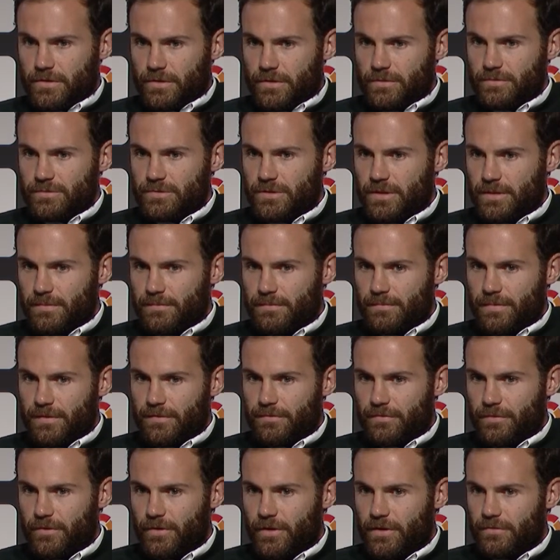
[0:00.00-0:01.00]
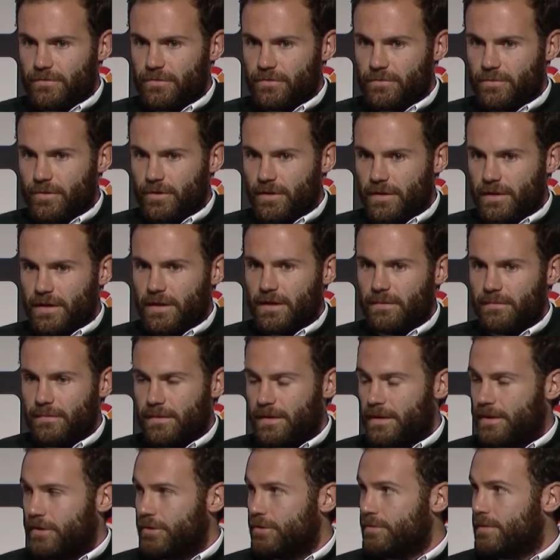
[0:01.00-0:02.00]
obviously before a footballer, I'm
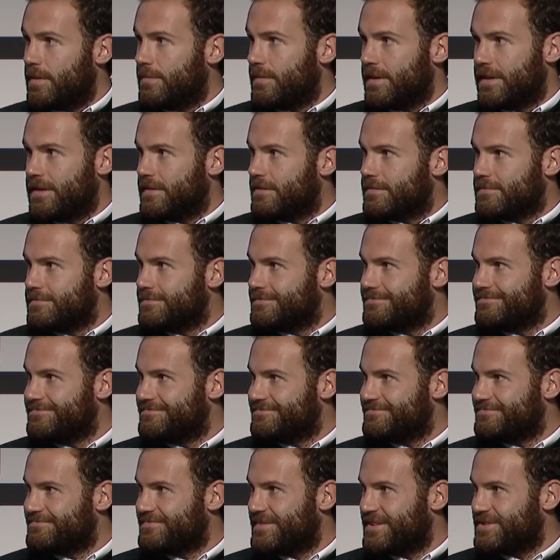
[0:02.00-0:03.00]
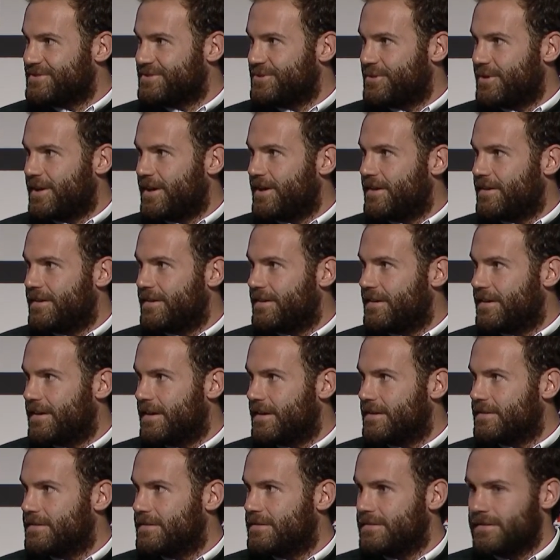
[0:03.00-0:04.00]
a human being, as you are,
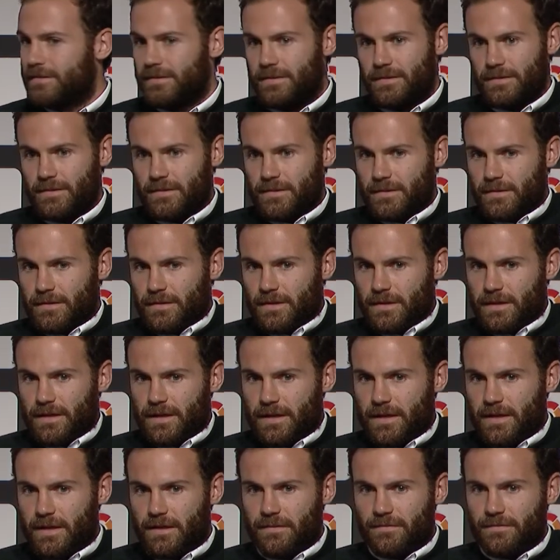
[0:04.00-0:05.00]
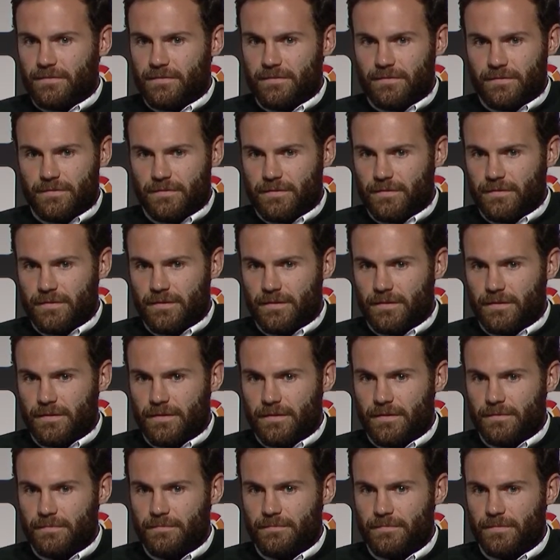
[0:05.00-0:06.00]
and and I have
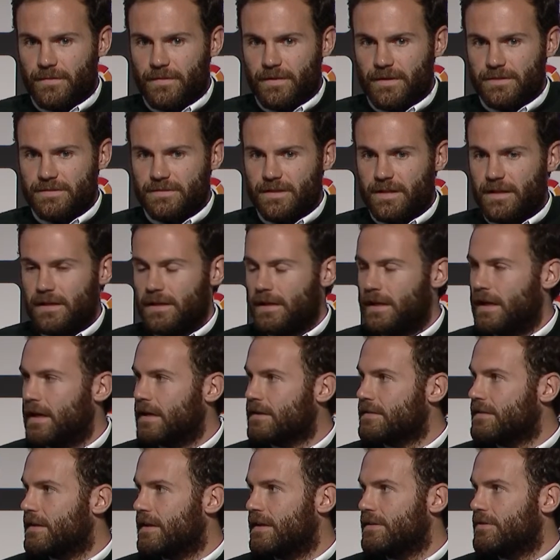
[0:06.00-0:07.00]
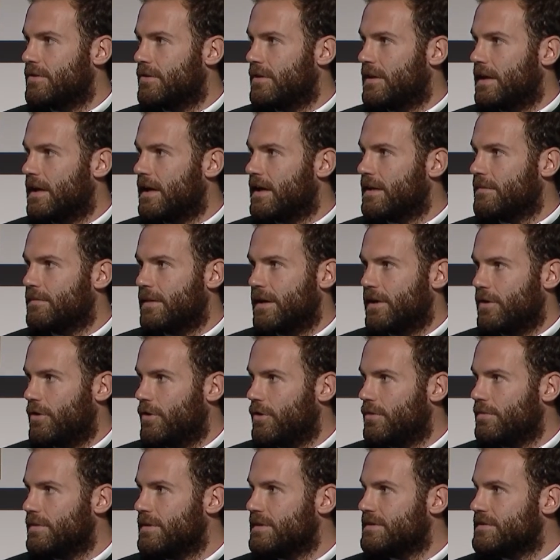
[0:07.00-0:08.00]
uh, things that I like, that I don't like, my
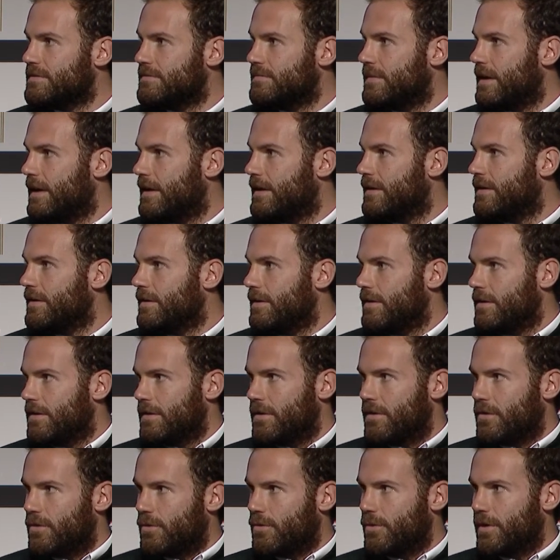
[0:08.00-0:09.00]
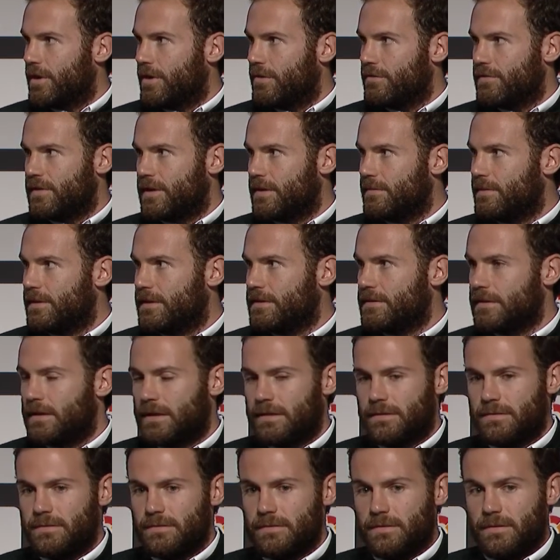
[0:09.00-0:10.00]
hobbies, my way of living,
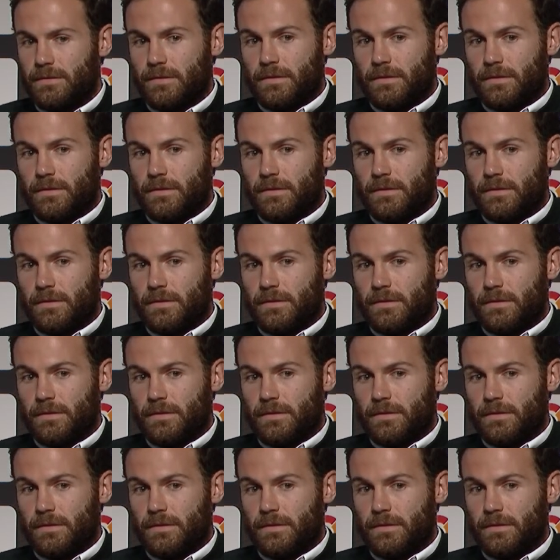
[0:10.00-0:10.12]
and